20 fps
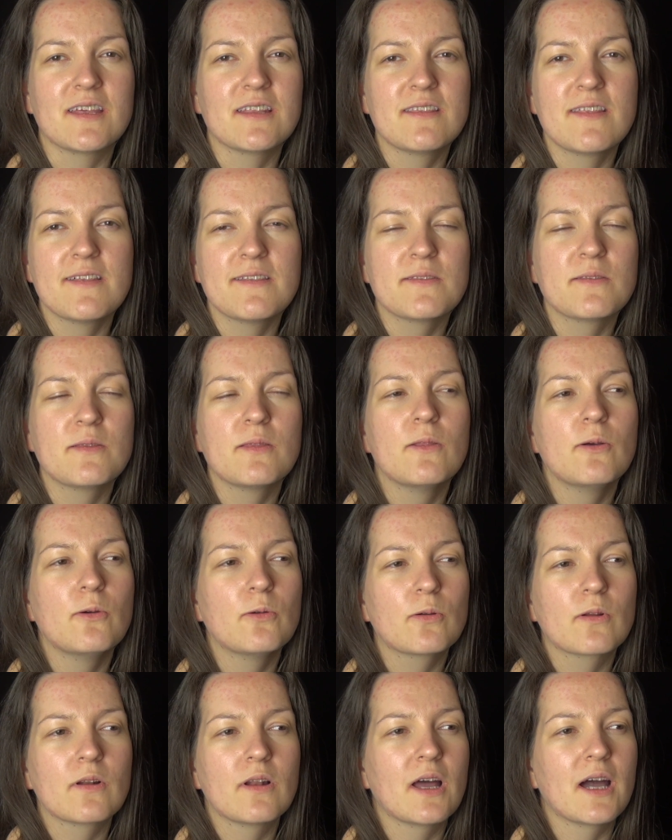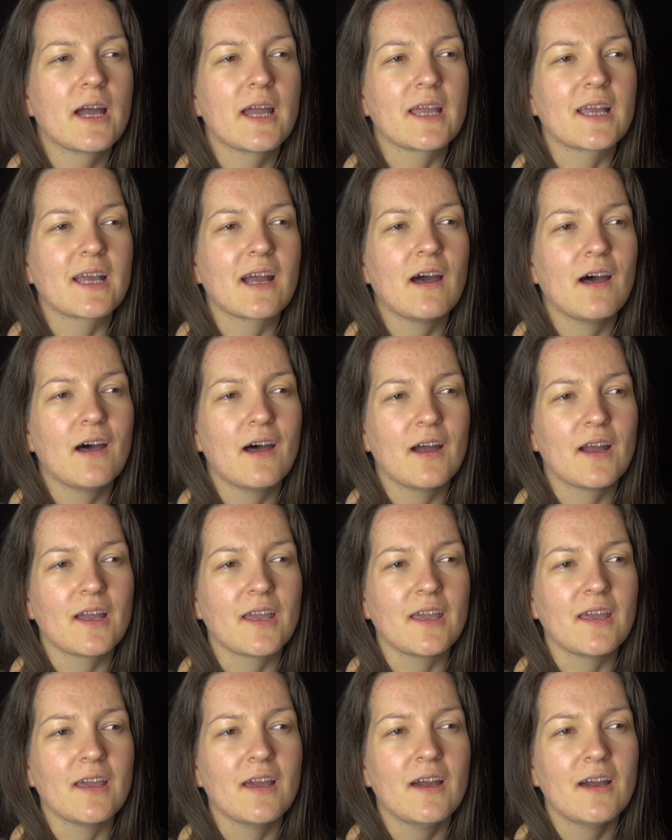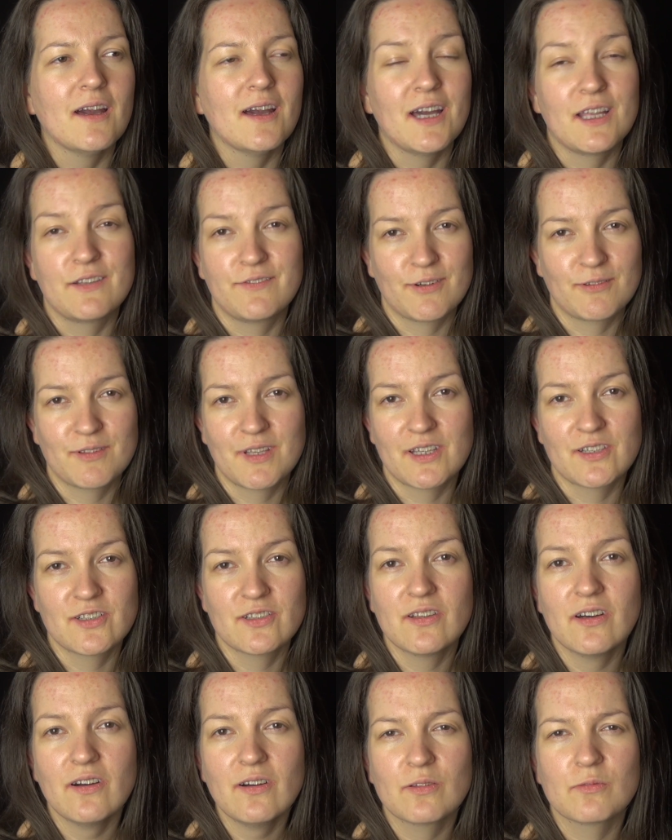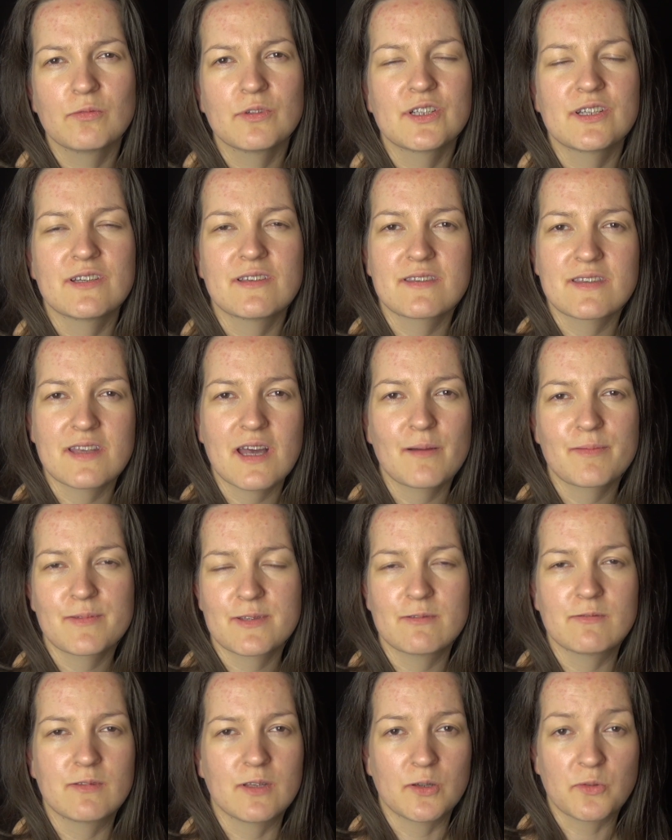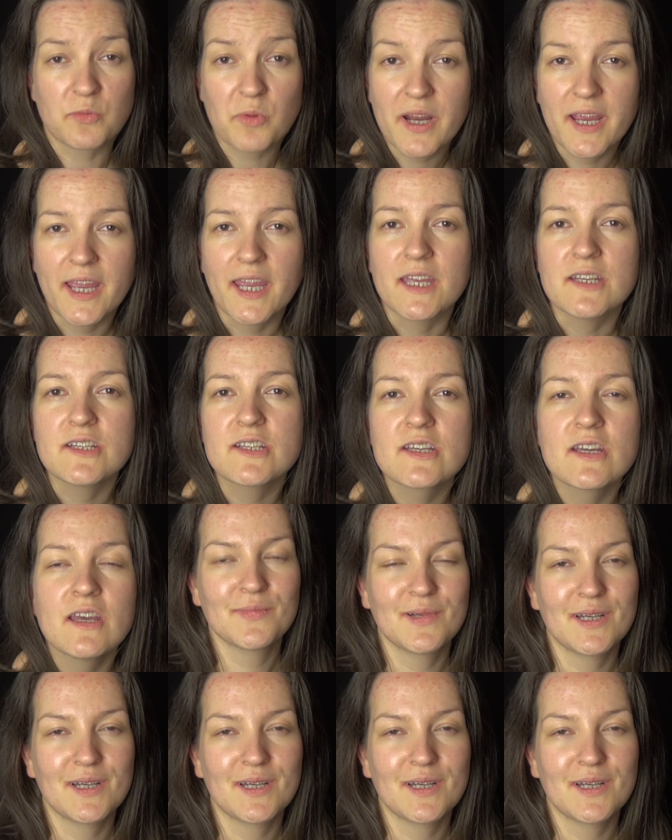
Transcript: It didn't look like I had foundation on, which is absolutely great.